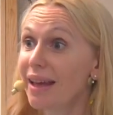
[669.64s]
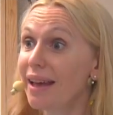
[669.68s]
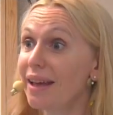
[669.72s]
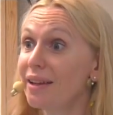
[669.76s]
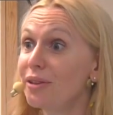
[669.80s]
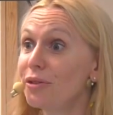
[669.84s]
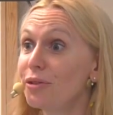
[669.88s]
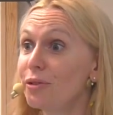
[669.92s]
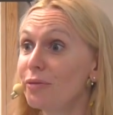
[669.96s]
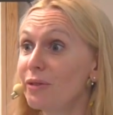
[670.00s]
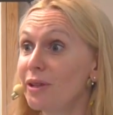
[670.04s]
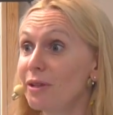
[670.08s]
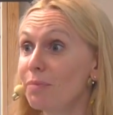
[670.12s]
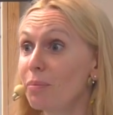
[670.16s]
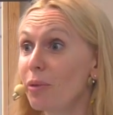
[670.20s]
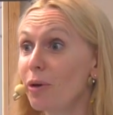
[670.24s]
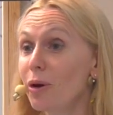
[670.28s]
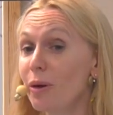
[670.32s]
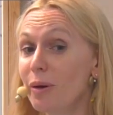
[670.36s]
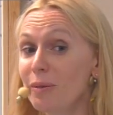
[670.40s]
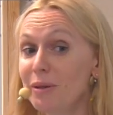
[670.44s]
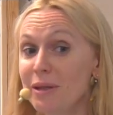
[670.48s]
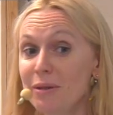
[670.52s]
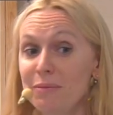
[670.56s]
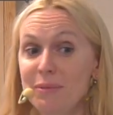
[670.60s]
And you will
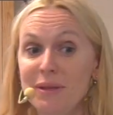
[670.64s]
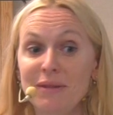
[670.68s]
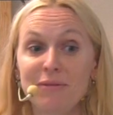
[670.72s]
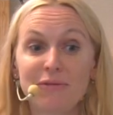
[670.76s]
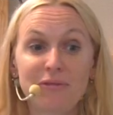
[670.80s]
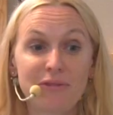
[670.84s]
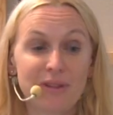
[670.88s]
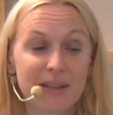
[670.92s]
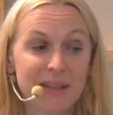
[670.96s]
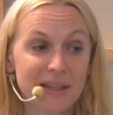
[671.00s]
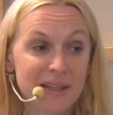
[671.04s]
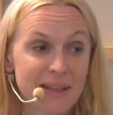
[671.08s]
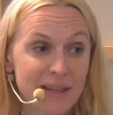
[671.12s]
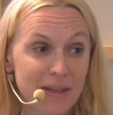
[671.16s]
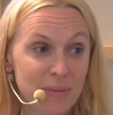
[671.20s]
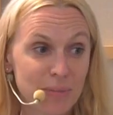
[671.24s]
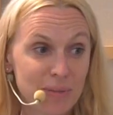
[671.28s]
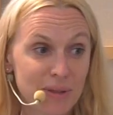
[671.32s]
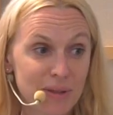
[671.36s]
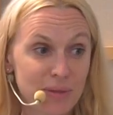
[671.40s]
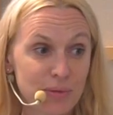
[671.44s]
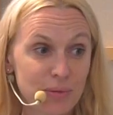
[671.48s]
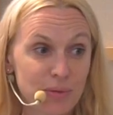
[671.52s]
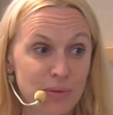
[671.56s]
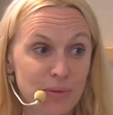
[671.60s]
probably be very
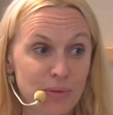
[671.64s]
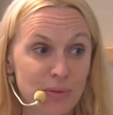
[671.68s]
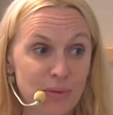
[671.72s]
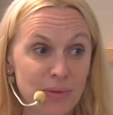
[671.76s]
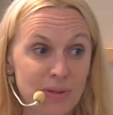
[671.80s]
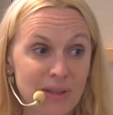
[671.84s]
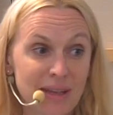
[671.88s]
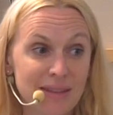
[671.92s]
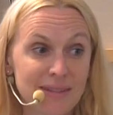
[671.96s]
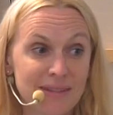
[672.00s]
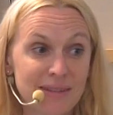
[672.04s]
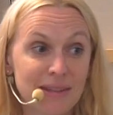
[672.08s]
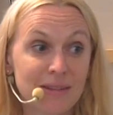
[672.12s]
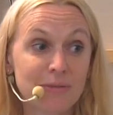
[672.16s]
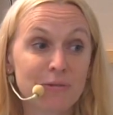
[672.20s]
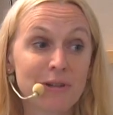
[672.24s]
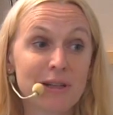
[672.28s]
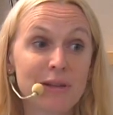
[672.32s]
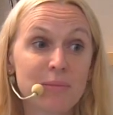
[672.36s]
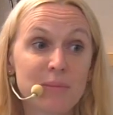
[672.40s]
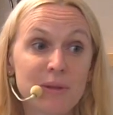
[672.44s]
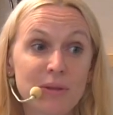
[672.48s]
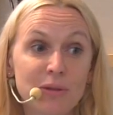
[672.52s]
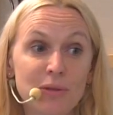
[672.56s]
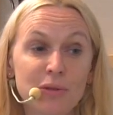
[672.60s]
happy to know that there
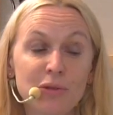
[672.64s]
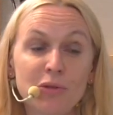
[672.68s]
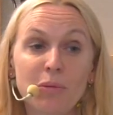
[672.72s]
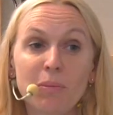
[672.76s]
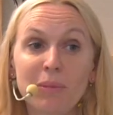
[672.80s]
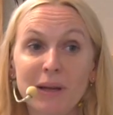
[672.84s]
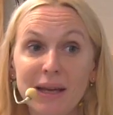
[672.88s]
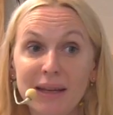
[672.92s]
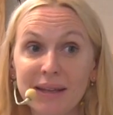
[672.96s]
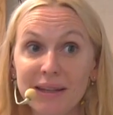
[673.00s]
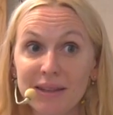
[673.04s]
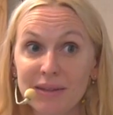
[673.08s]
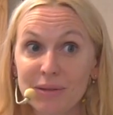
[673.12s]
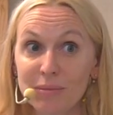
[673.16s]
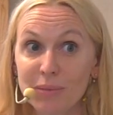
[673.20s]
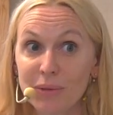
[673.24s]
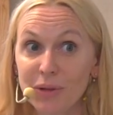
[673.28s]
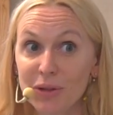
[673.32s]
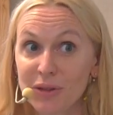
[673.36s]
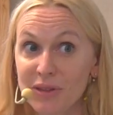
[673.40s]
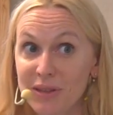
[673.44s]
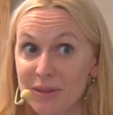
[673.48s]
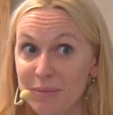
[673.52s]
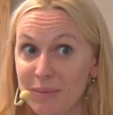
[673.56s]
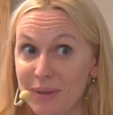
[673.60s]
will be a new Black and
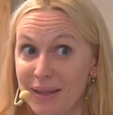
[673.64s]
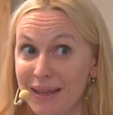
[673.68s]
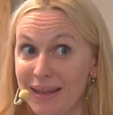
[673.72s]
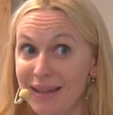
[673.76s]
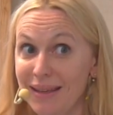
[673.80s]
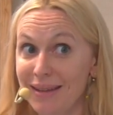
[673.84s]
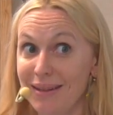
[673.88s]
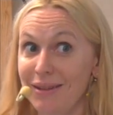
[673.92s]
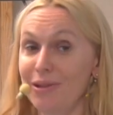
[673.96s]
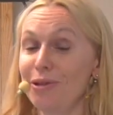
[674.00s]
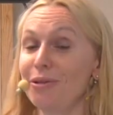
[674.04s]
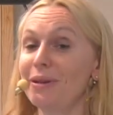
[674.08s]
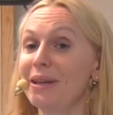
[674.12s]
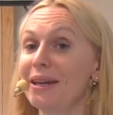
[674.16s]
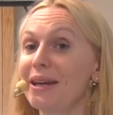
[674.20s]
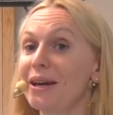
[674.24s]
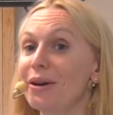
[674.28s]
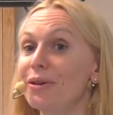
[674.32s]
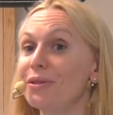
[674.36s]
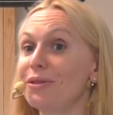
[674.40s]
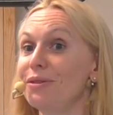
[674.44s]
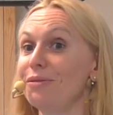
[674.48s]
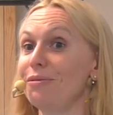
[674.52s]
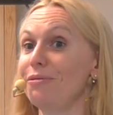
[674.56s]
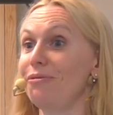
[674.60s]
Mortimer going
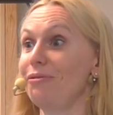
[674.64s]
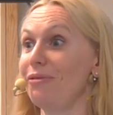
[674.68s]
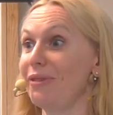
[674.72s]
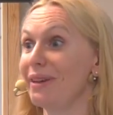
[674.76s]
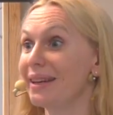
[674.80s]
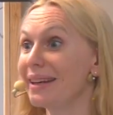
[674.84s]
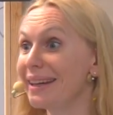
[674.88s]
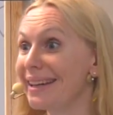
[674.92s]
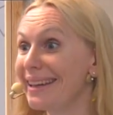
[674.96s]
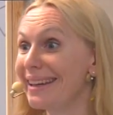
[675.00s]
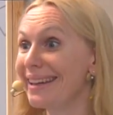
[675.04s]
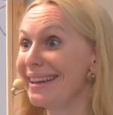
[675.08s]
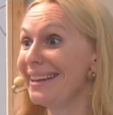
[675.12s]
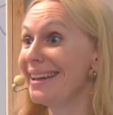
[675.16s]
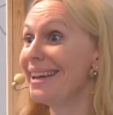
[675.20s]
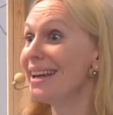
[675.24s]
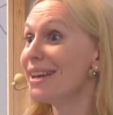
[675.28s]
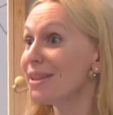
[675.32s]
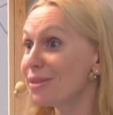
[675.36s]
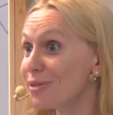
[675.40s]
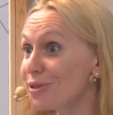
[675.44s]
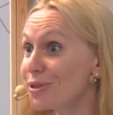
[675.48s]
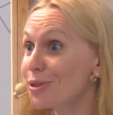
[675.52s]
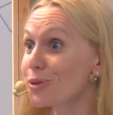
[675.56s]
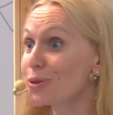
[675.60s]
out very
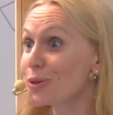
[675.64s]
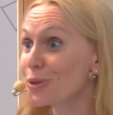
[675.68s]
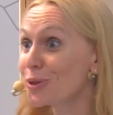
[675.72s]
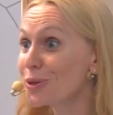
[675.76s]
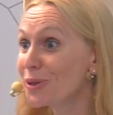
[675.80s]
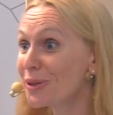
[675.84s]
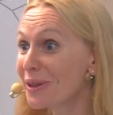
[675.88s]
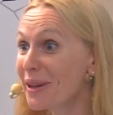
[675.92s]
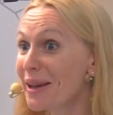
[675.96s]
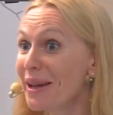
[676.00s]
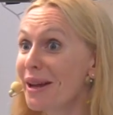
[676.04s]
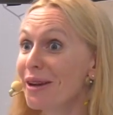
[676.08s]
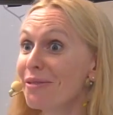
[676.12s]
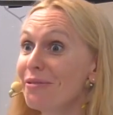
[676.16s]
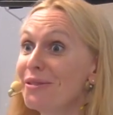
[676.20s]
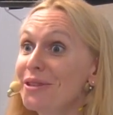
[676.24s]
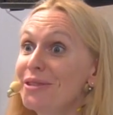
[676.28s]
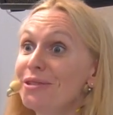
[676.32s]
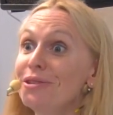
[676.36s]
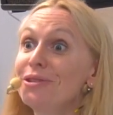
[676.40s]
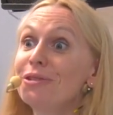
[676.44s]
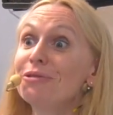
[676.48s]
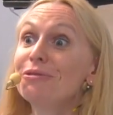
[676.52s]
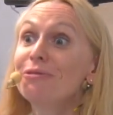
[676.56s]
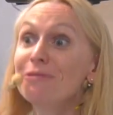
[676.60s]
soon
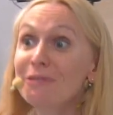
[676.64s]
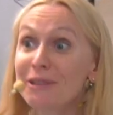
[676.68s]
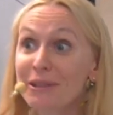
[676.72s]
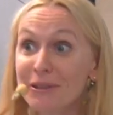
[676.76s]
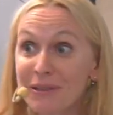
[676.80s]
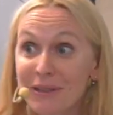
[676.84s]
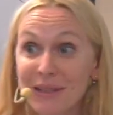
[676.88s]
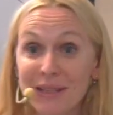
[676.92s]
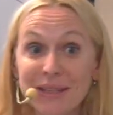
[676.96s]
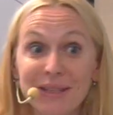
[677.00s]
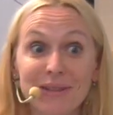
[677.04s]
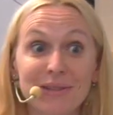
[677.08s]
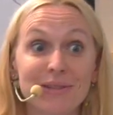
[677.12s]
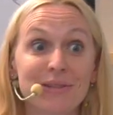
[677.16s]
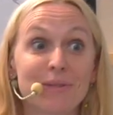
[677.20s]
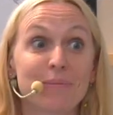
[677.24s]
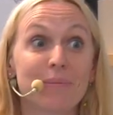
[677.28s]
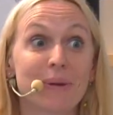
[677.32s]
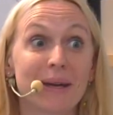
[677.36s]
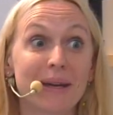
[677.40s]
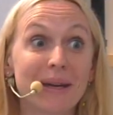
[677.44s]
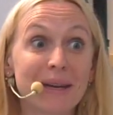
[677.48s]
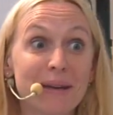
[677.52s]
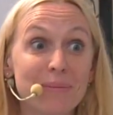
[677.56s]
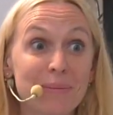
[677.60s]
with a new theory on the
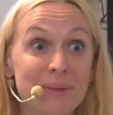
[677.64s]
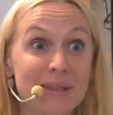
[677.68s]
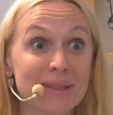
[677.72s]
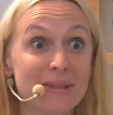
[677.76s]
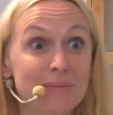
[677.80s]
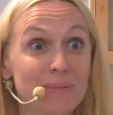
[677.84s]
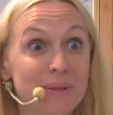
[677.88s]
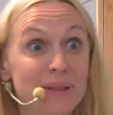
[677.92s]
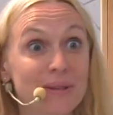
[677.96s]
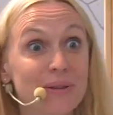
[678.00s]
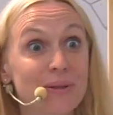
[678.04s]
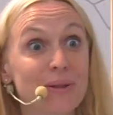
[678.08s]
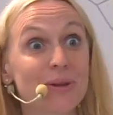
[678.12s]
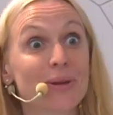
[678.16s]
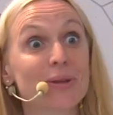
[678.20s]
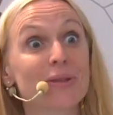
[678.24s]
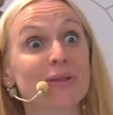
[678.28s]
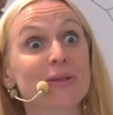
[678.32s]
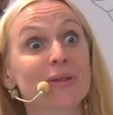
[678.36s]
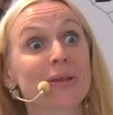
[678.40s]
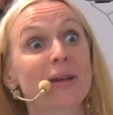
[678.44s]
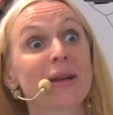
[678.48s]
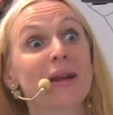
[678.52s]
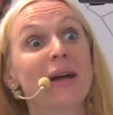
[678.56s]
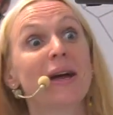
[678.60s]
pyramid,
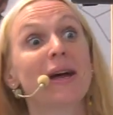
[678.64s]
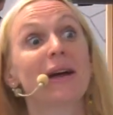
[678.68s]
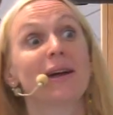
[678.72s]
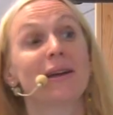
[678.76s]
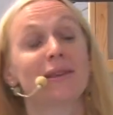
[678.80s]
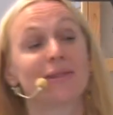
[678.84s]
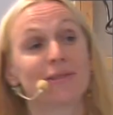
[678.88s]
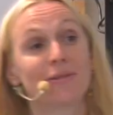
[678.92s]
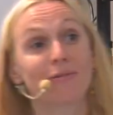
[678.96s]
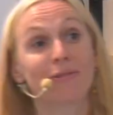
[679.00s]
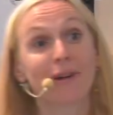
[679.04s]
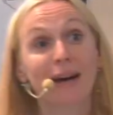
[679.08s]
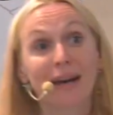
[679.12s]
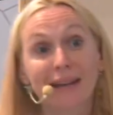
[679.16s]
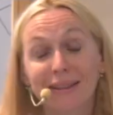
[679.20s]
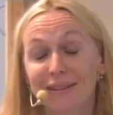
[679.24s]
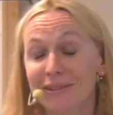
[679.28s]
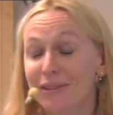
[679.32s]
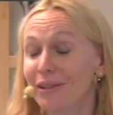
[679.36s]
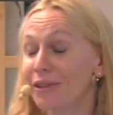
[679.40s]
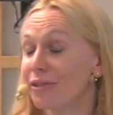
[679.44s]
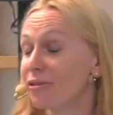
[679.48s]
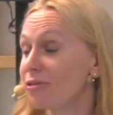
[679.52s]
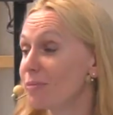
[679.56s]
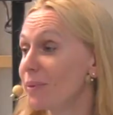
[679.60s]
because the
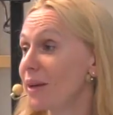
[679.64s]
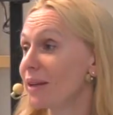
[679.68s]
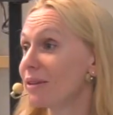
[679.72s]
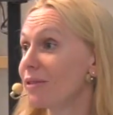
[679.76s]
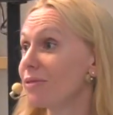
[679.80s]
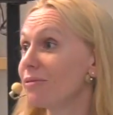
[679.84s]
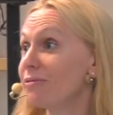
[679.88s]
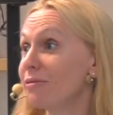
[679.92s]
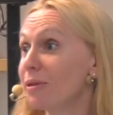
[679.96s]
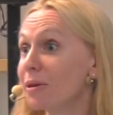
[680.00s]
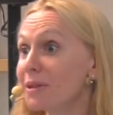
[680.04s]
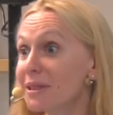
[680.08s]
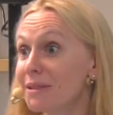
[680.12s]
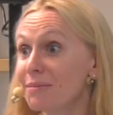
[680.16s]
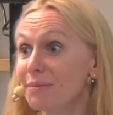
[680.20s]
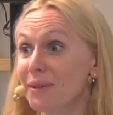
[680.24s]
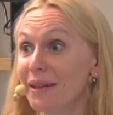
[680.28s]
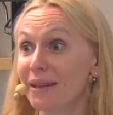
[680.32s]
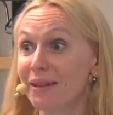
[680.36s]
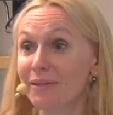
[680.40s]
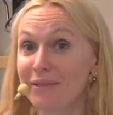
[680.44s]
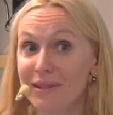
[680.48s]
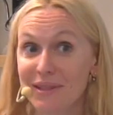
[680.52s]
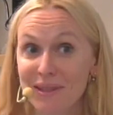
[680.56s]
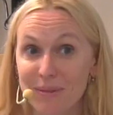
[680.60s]
writer of Black and
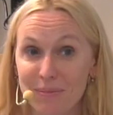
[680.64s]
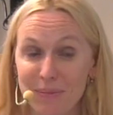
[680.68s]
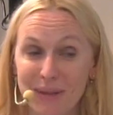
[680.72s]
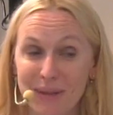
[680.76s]
Mortimer was